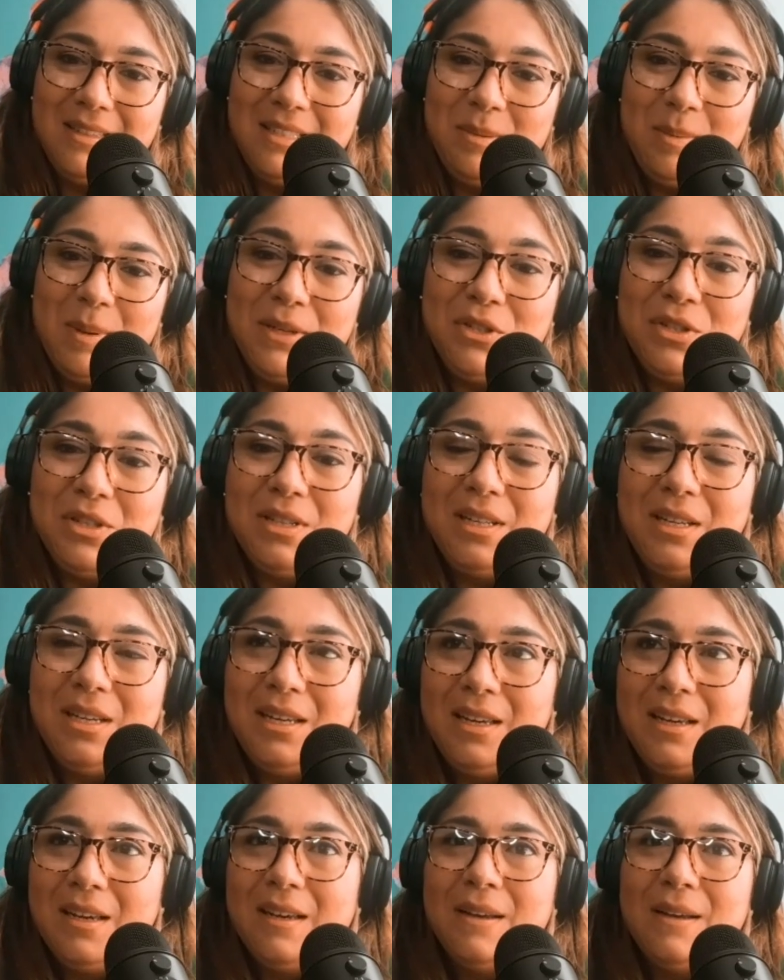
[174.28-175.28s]

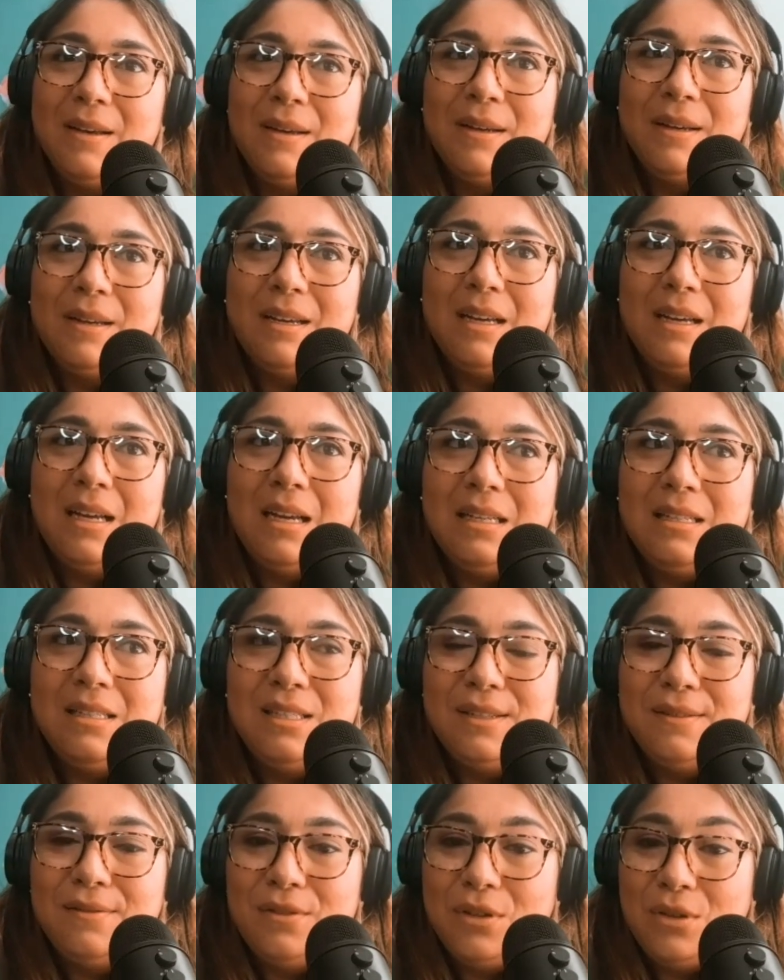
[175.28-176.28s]
especially in
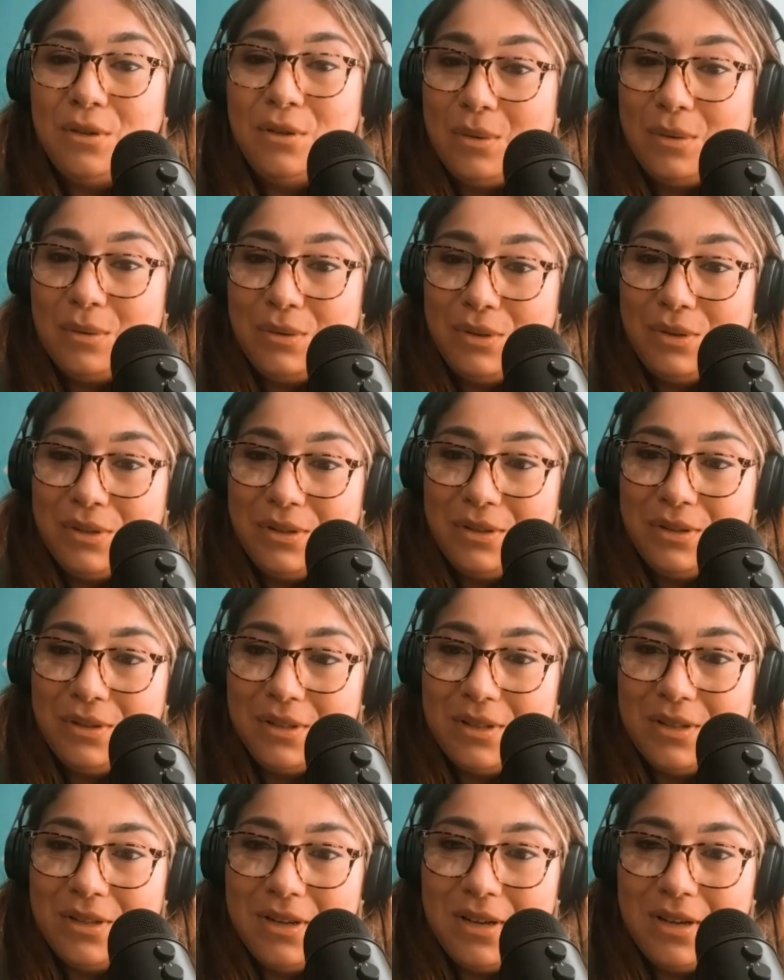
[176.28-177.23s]
different cultures.